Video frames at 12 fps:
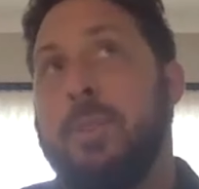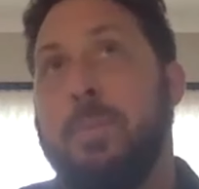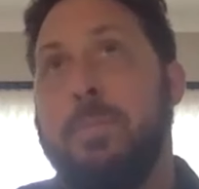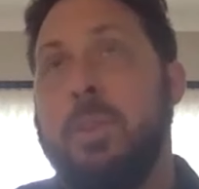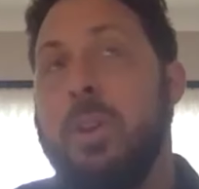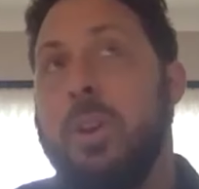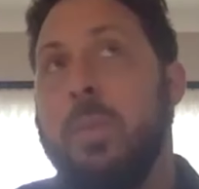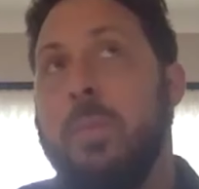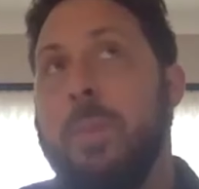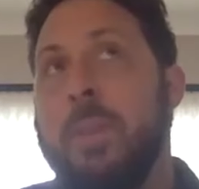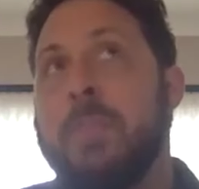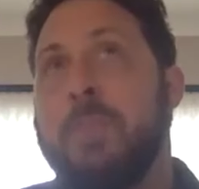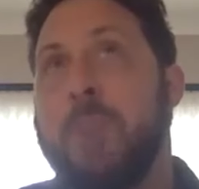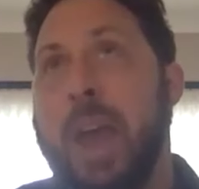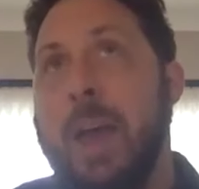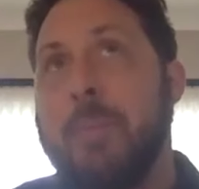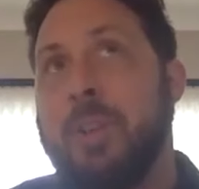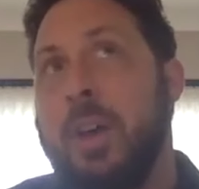you know is
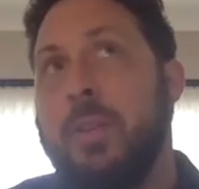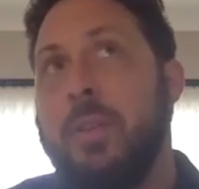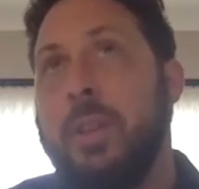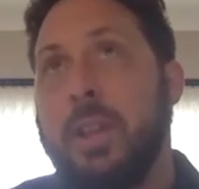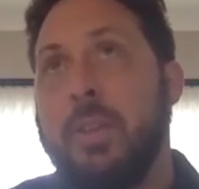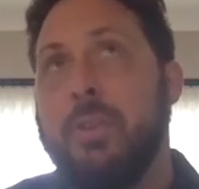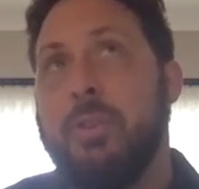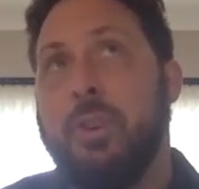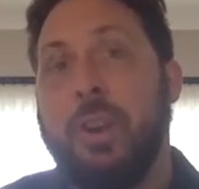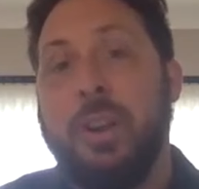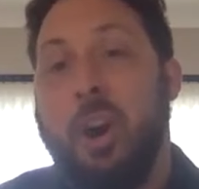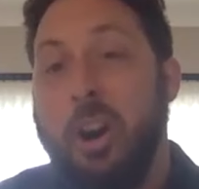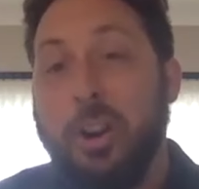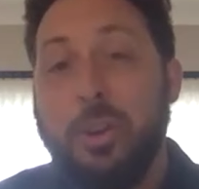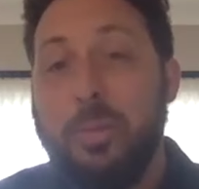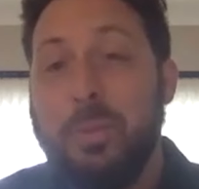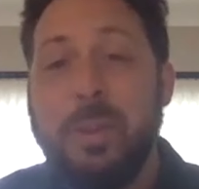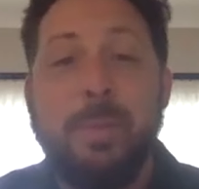perhaps other than literature and
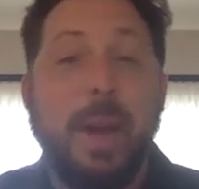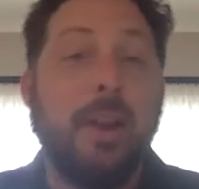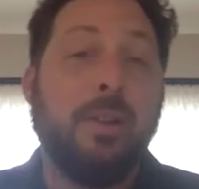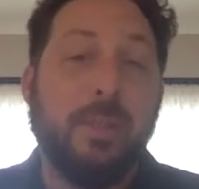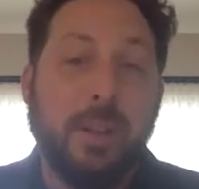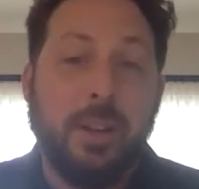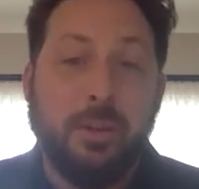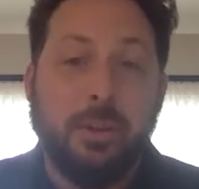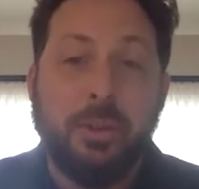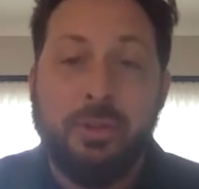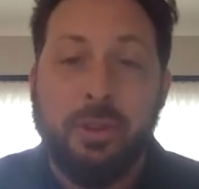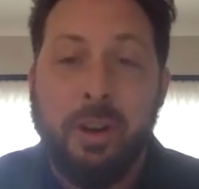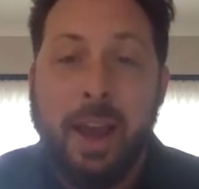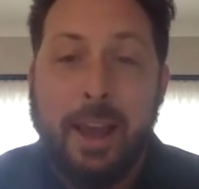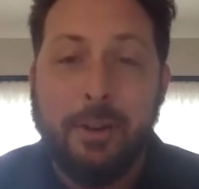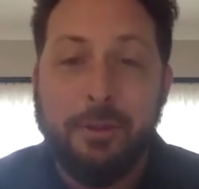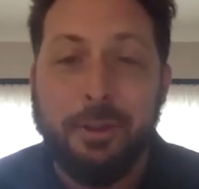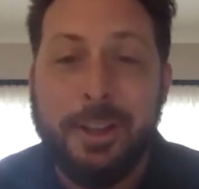arguably better than literature
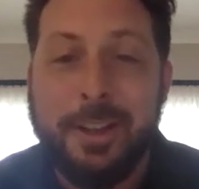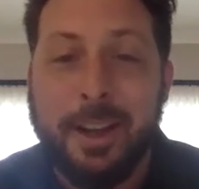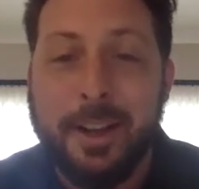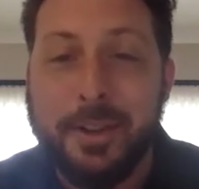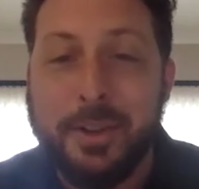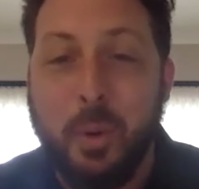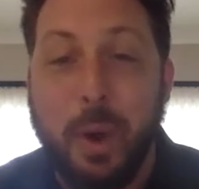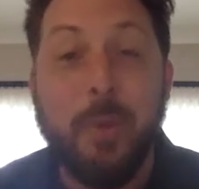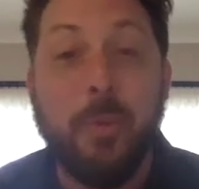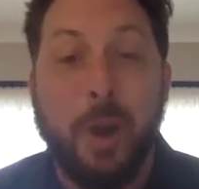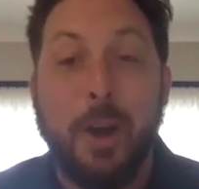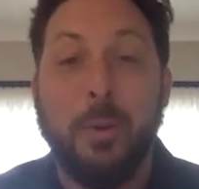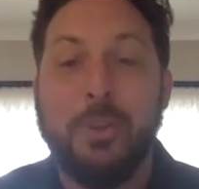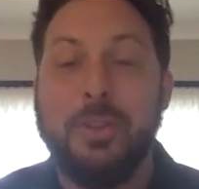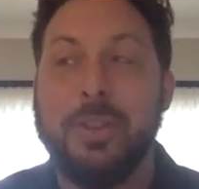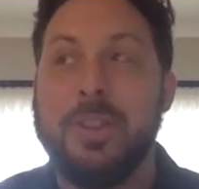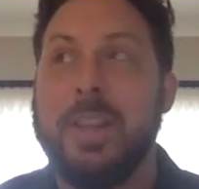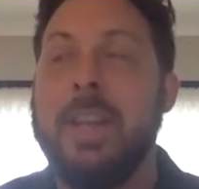actually does quite well
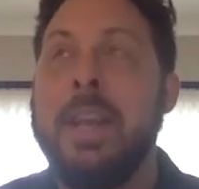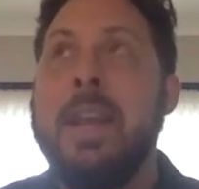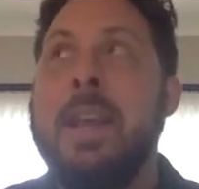which is that